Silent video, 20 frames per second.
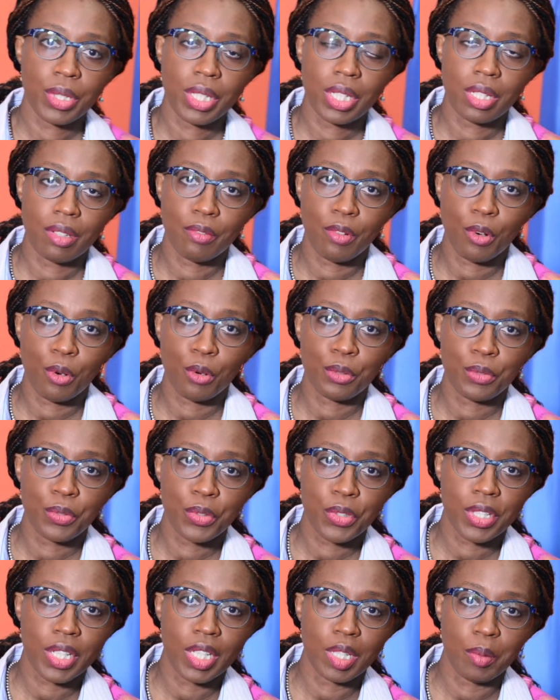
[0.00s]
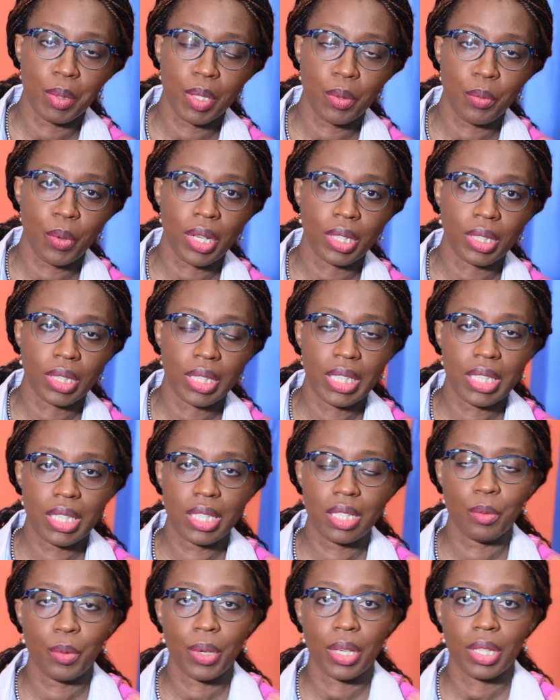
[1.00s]
which involves sleeping well,
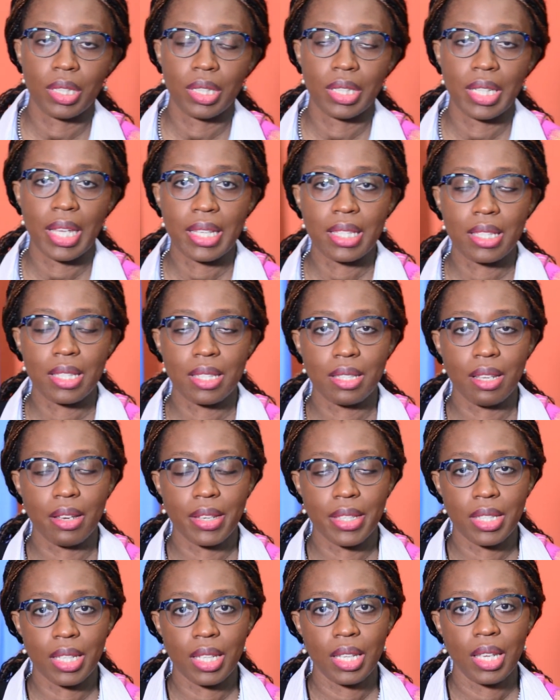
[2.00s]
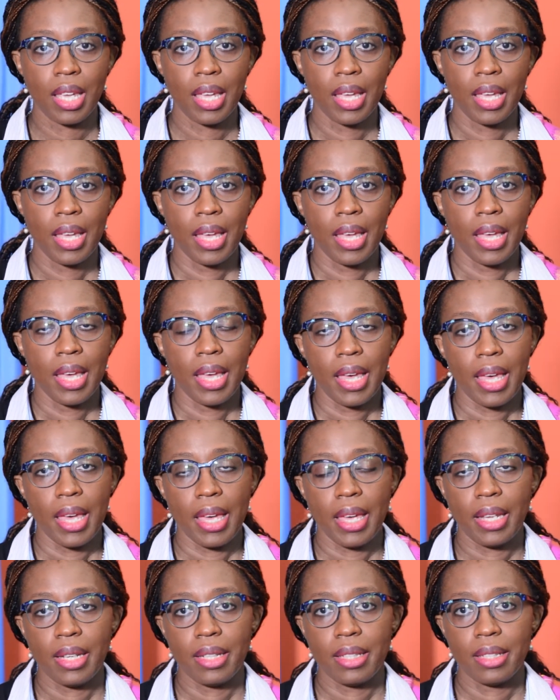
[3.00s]
eating well, and exercising.
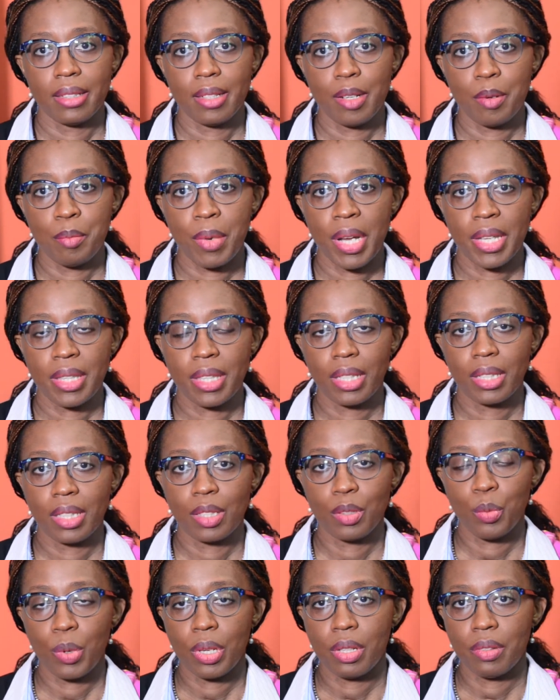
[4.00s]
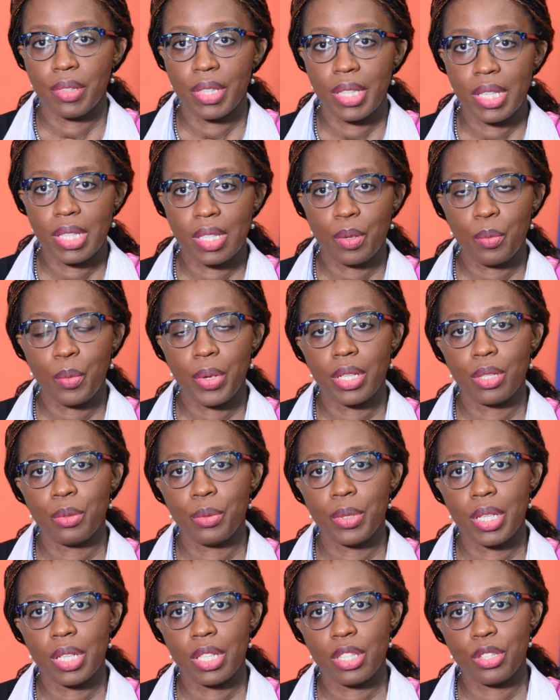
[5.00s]
And I think that one of the things that we're
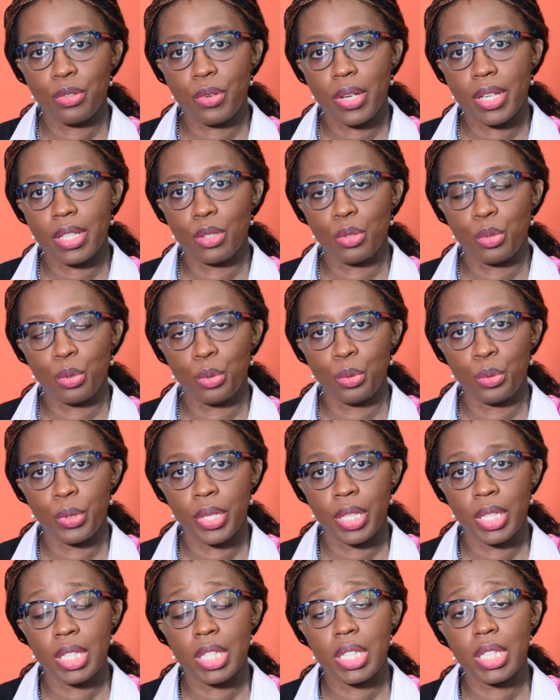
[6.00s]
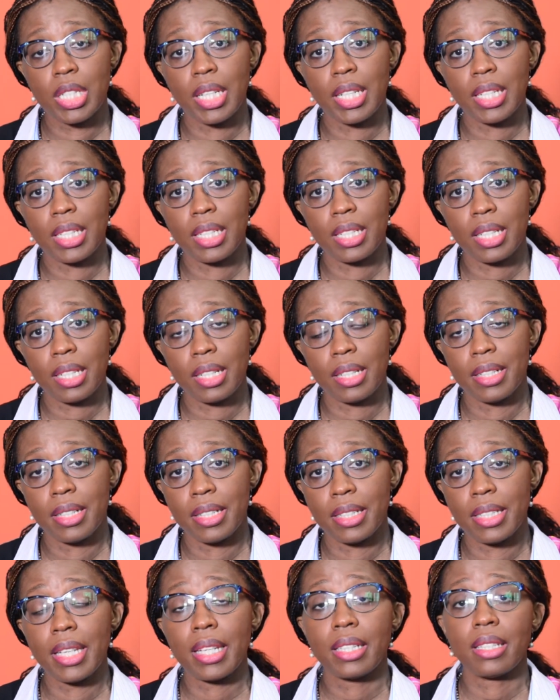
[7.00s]
doing is trying to initiate
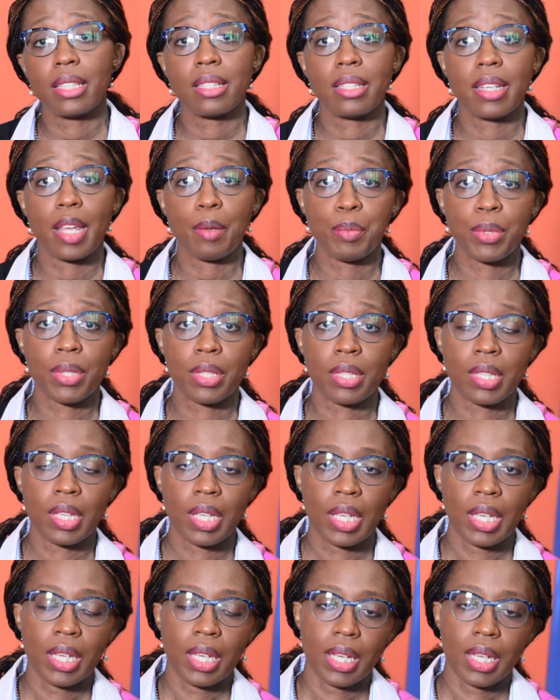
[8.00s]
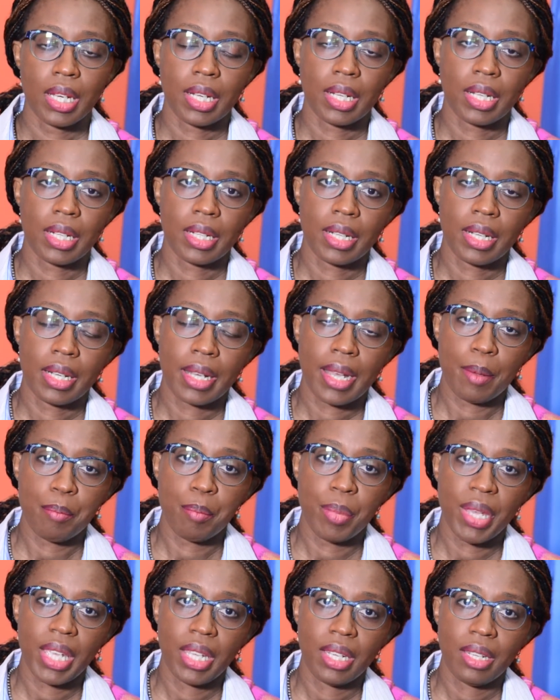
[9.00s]
Take the Steps, a
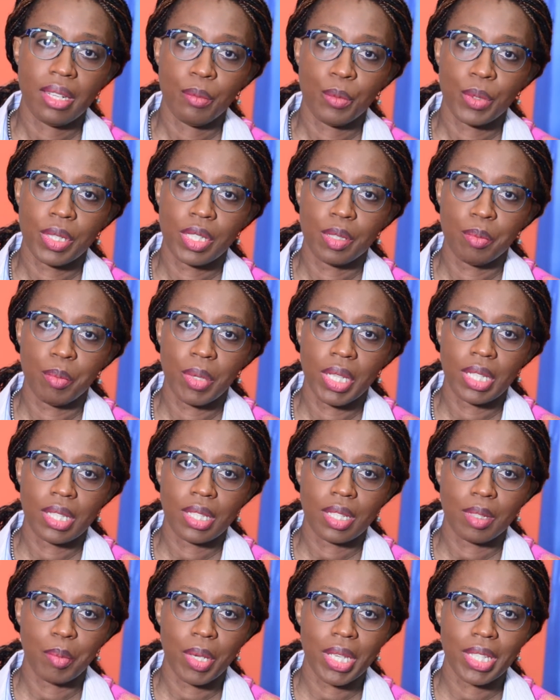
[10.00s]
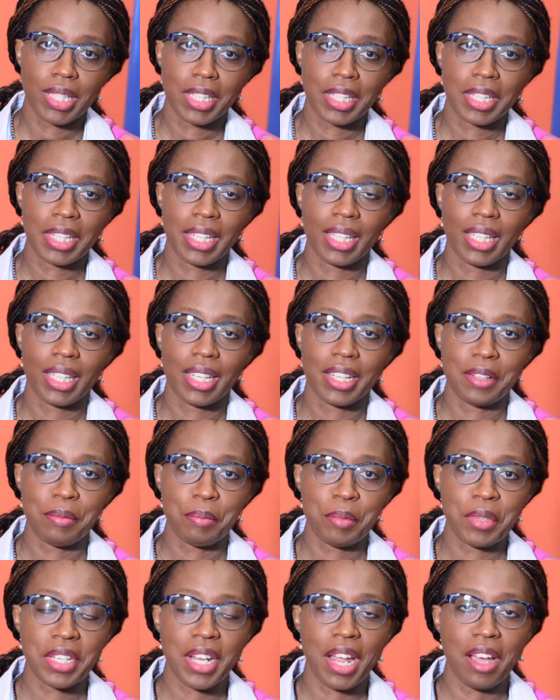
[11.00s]
campaign, which means that basically
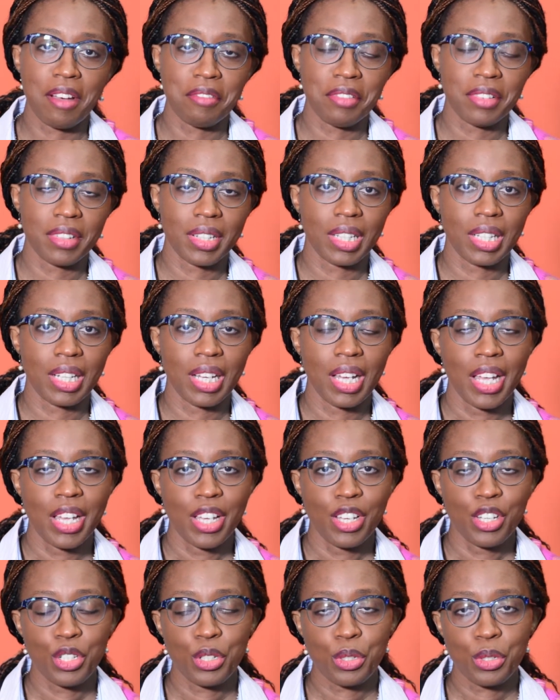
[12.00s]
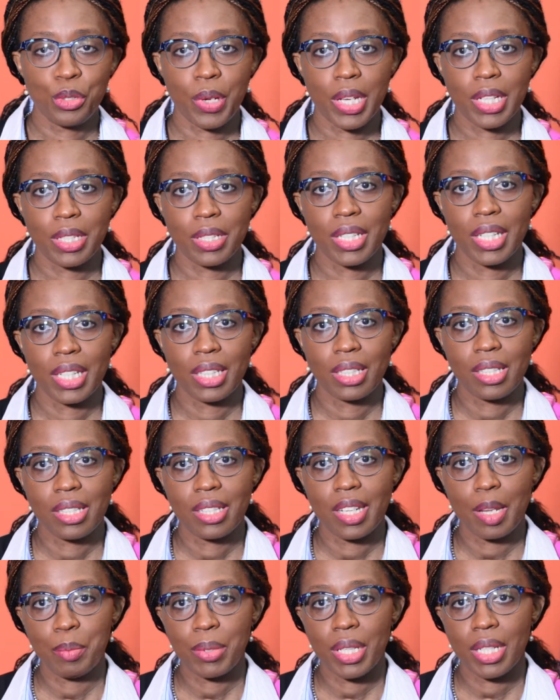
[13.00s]
staff should try to take the
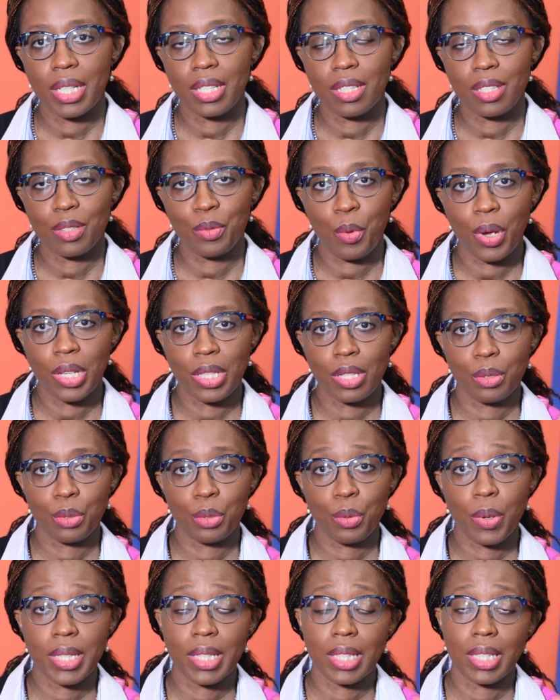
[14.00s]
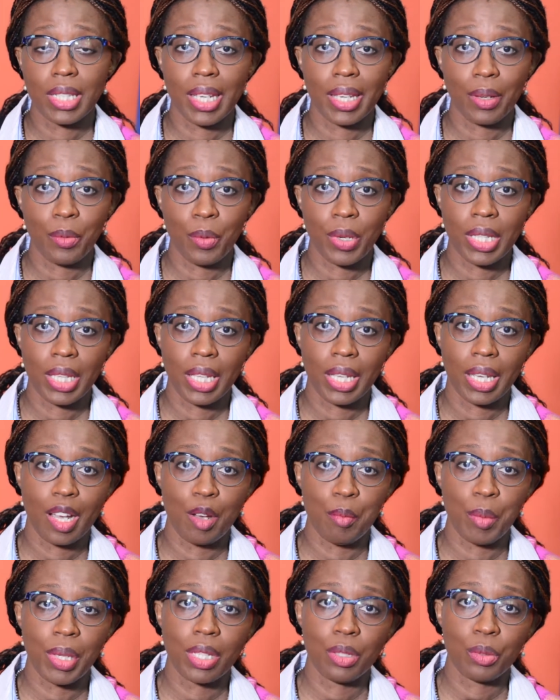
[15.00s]
steps at least once or twice a day when they
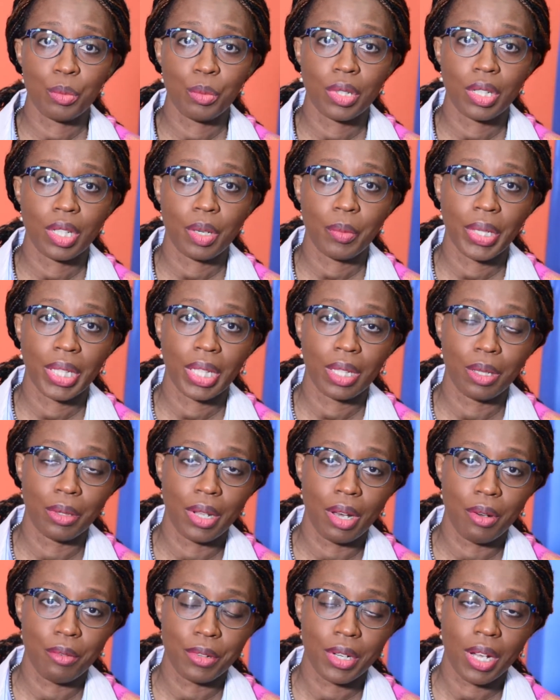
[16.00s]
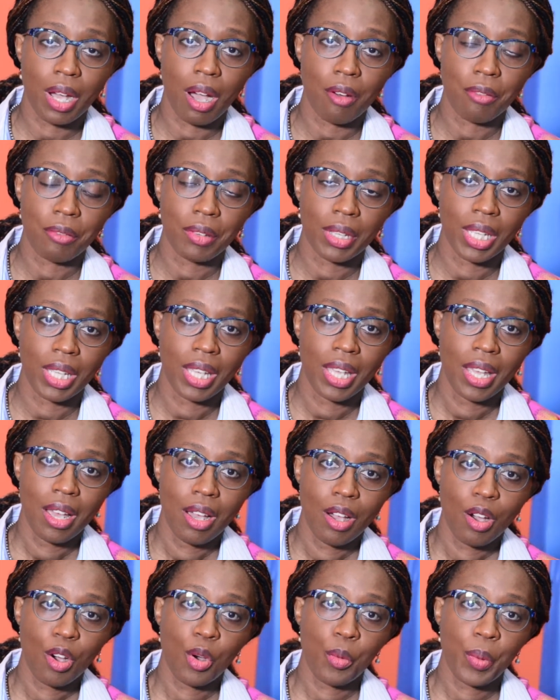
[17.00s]
come into work, when they go down for coffee,
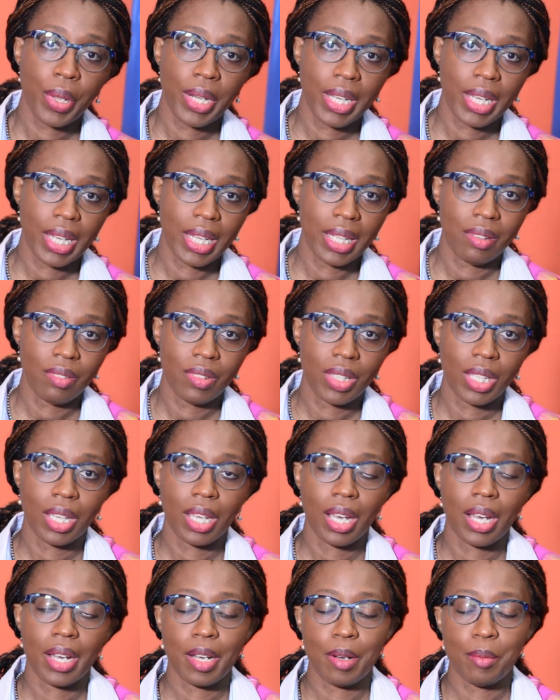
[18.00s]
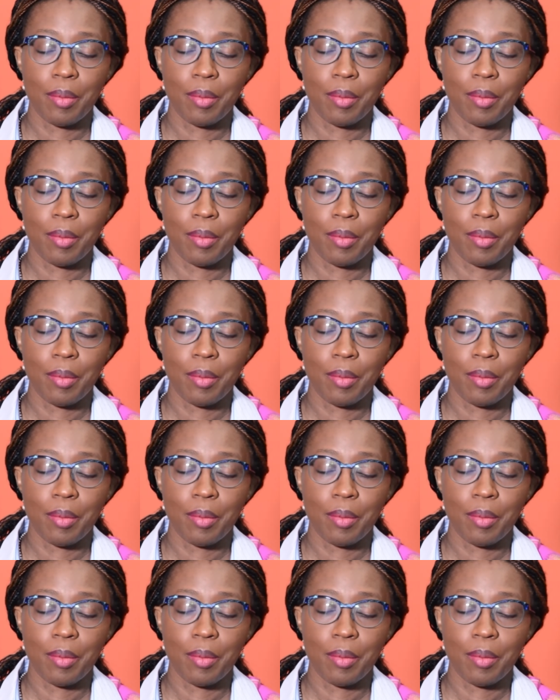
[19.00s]
or when they're leaving